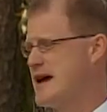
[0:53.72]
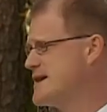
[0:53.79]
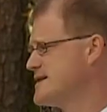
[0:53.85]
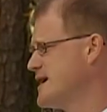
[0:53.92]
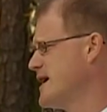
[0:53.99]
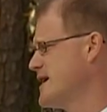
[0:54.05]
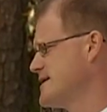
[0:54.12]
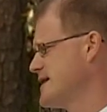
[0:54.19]

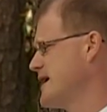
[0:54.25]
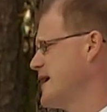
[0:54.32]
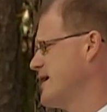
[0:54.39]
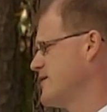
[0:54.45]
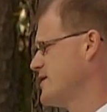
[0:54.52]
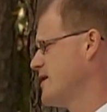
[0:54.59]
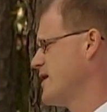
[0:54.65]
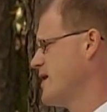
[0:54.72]
as a
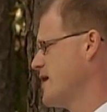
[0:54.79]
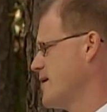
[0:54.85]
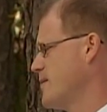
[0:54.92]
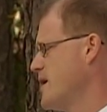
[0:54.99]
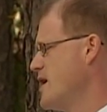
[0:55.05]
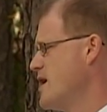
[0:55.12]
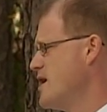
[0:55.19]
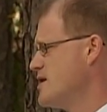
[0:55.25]
gift to them.
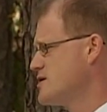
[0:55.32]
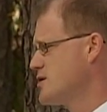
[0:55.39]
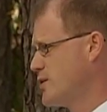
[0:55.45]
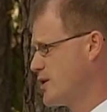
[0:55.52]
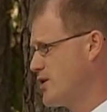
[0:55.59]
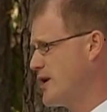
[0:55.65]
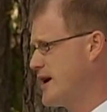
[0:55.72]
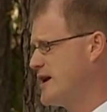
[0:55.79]
So we
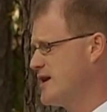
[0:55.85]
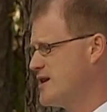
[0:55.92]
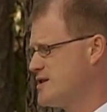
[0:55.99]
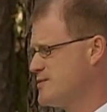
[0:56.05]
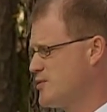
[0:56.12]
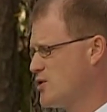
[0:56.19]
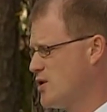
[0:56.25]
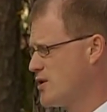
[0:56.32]
created this
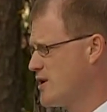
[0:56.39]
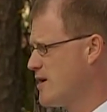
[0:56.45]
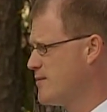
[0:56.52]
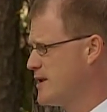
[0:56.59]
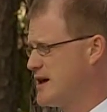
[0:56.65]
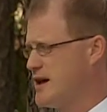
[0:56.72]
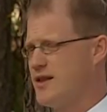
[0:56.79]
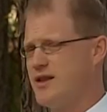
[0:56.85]
program,
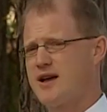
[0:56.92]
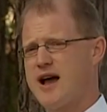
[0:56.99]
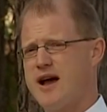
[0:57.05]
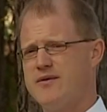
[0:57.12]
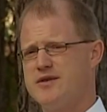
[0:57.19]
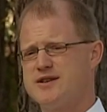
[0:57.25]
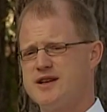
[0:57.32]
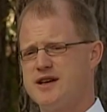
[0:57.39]
Begin the
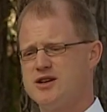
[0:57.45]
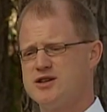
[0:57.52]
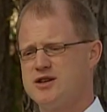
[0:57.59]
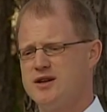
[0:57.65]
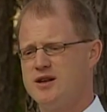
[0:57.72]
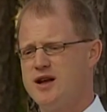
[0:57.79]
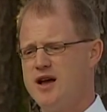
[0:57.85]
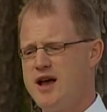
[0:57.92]

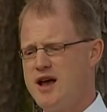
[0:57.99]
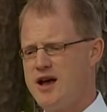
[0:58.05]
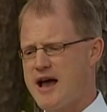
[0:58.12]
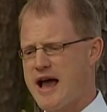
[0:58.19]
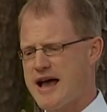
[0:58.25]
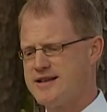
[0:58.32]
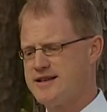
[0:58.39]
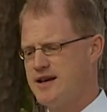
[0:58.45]
Conversation,
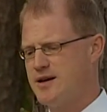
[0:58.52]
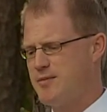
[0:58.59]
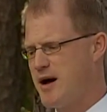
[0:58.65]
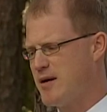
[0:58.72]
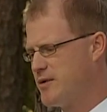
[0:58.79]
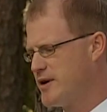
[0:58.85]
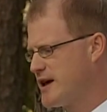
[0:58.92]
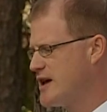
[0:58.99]
as a
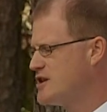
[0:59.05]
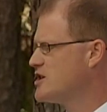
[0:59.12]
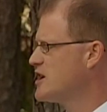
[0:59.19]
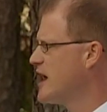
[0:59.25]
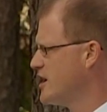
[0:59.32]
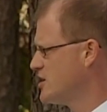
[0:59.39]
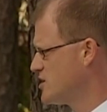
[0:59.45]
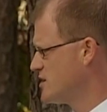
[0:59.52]
public
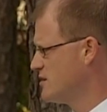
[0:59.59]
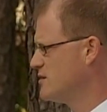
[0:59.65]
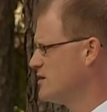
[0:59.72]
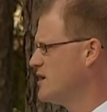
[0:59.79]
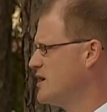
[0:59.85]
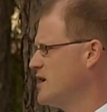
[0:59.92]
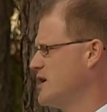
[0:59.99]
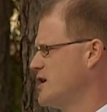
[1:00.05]
education
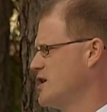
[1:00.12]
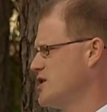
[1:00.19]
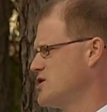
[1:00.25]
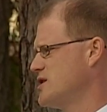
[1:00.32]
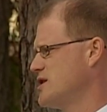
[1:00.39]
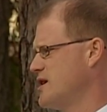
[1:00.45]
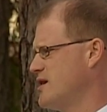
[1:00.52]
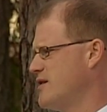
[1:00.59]

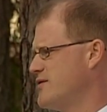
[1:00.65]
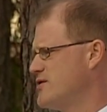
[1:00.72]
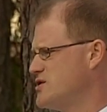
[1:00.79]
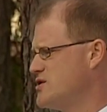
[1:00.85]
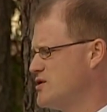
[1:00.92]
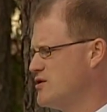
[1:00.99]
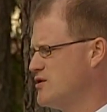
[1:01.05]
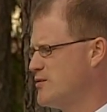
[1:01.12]
initiative
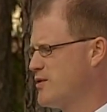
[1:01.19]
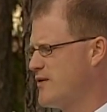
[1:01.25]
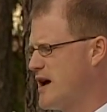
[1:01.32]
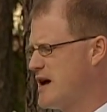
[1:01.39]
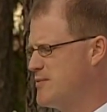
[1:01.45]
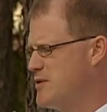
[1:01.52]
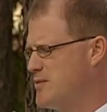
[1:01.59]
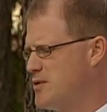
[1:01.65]
to
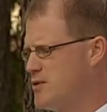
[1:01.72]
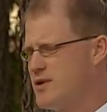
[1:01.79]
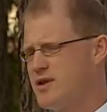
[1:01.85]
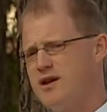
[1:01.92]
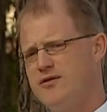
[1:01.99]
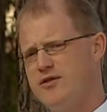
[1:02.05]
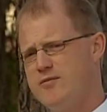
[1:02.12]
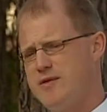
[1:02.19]
provide people with
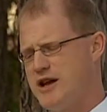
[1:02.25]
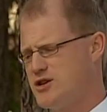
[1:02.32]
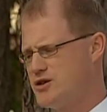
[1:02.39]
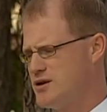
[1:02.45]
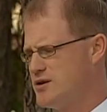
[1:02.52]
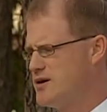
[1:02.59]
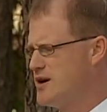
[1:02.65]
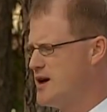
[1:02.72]

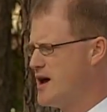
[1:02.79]
information,